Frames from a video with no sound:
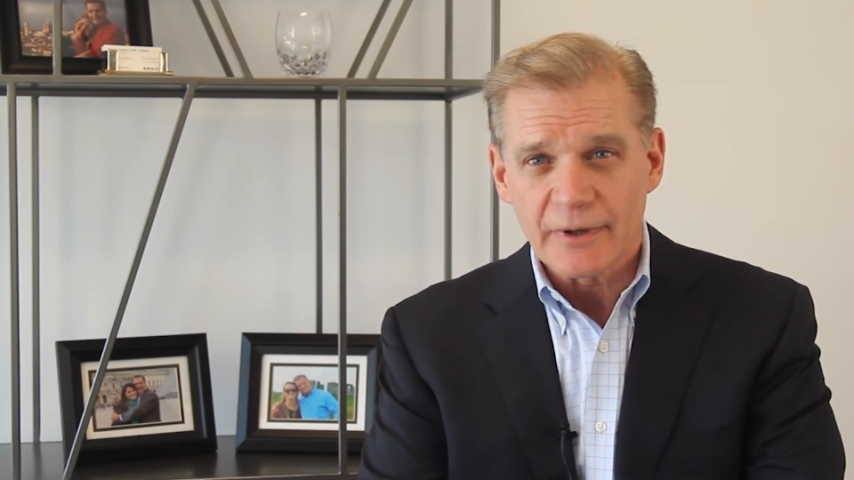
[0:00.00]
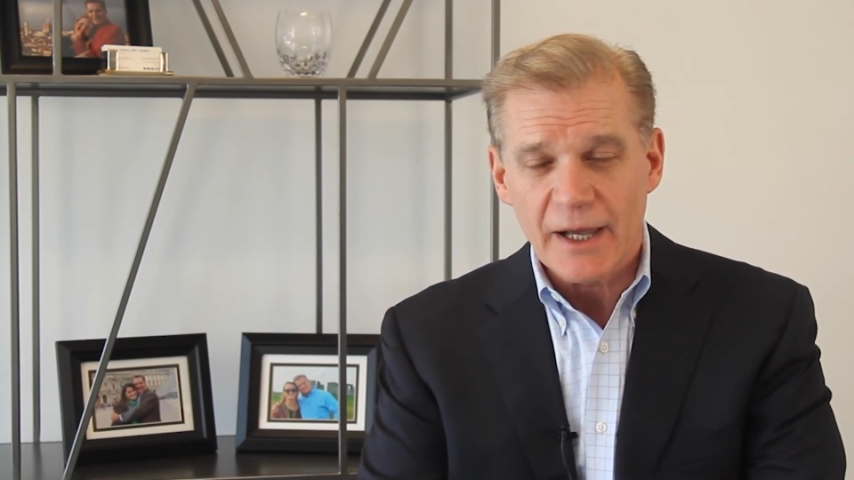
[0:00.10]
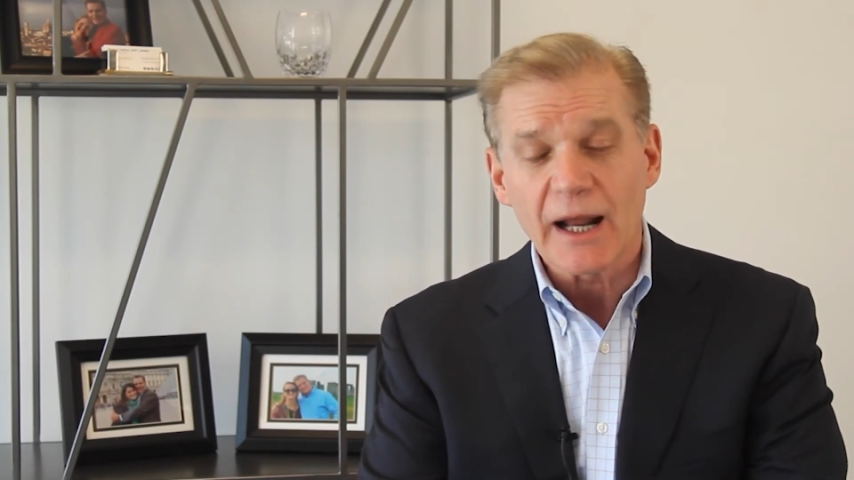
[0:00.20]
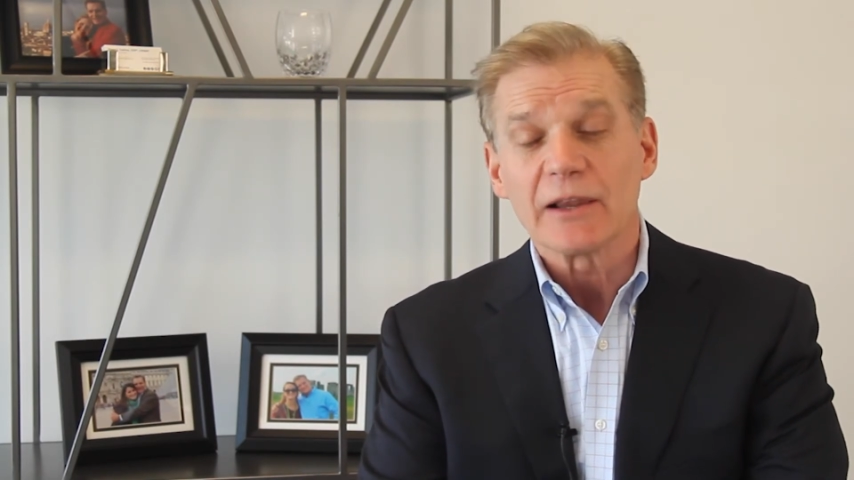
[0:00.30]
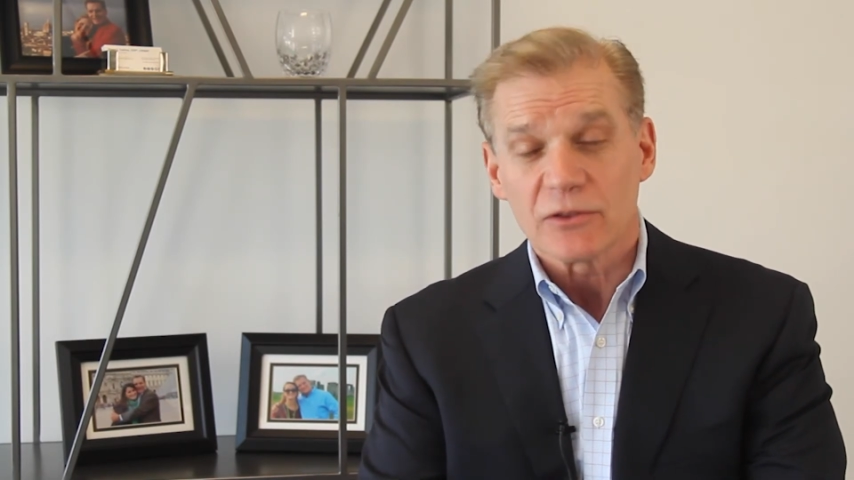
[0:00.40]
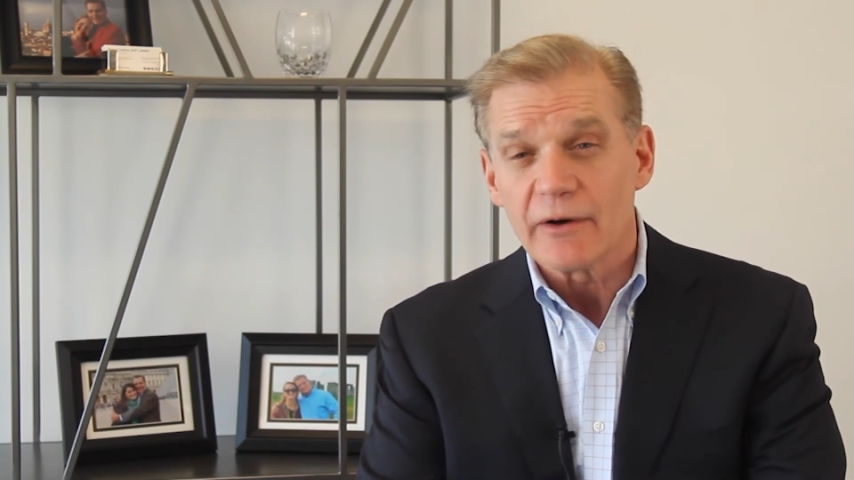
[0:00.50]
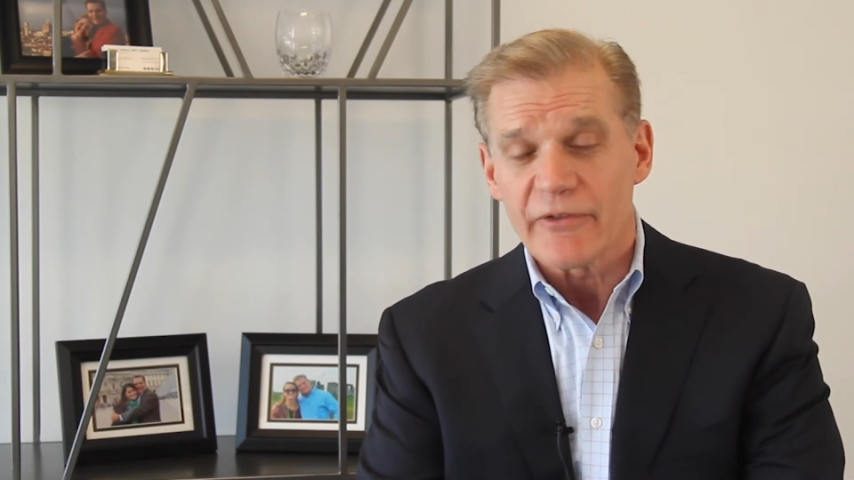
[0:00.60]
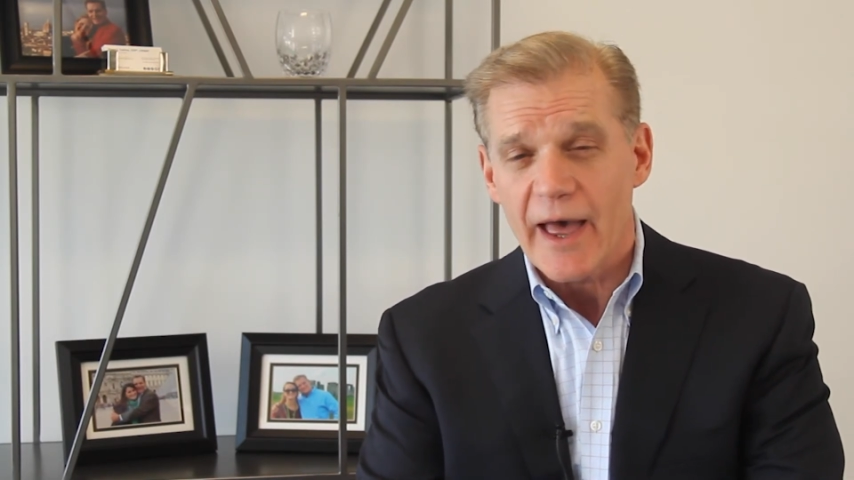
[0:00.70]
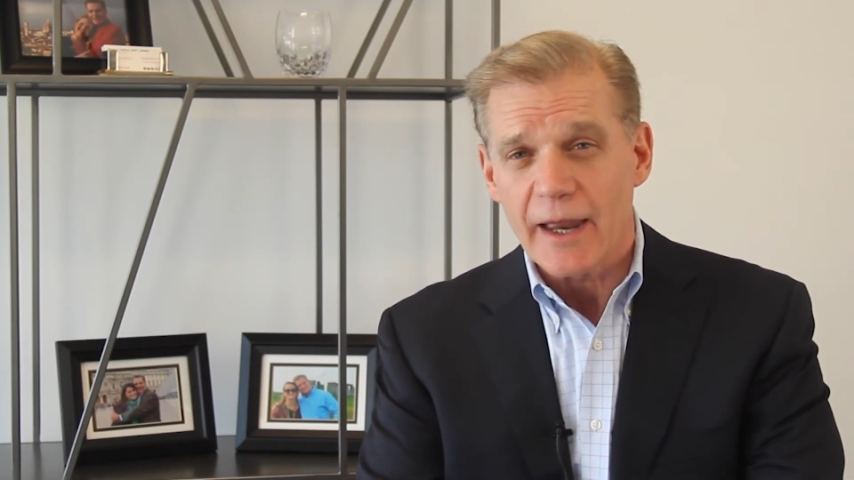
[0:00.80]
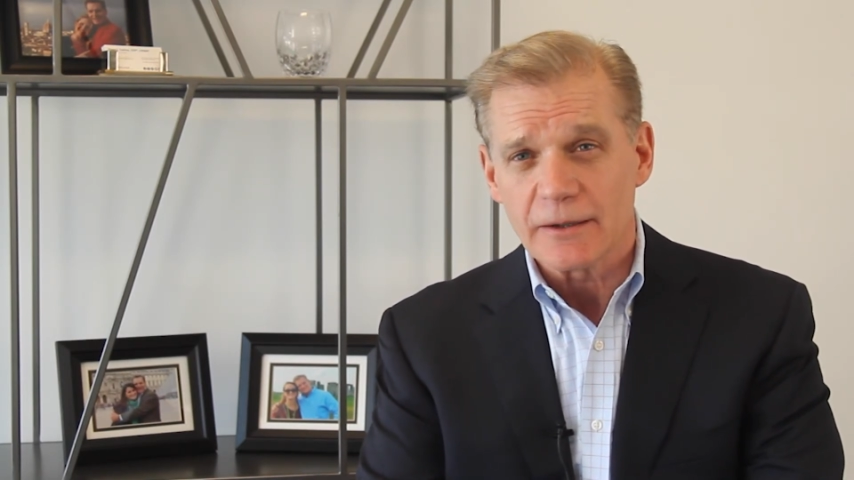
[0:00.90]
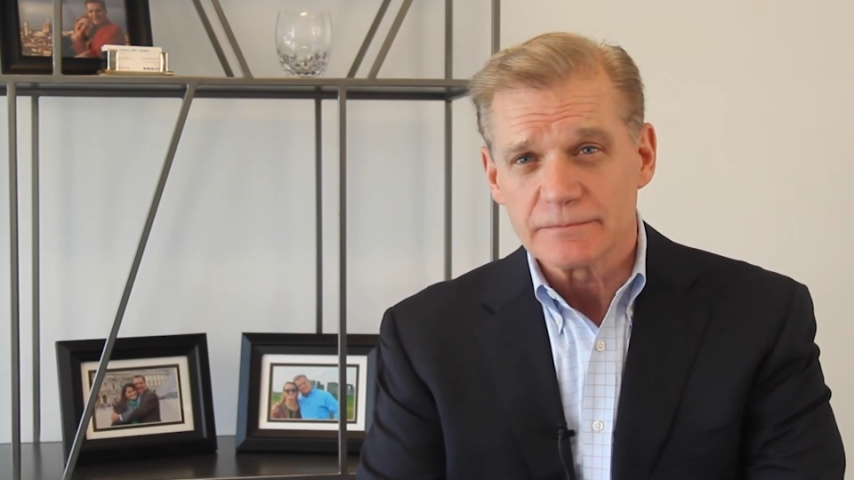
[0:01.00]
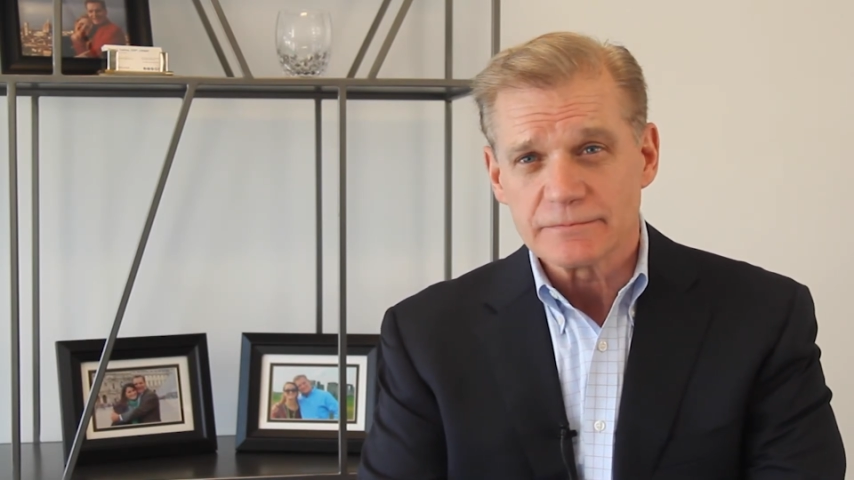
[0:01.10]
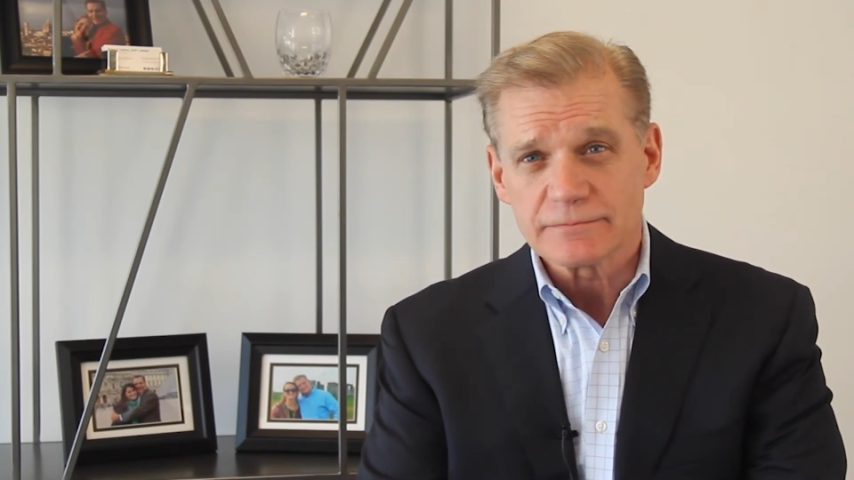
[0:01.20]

And I love that.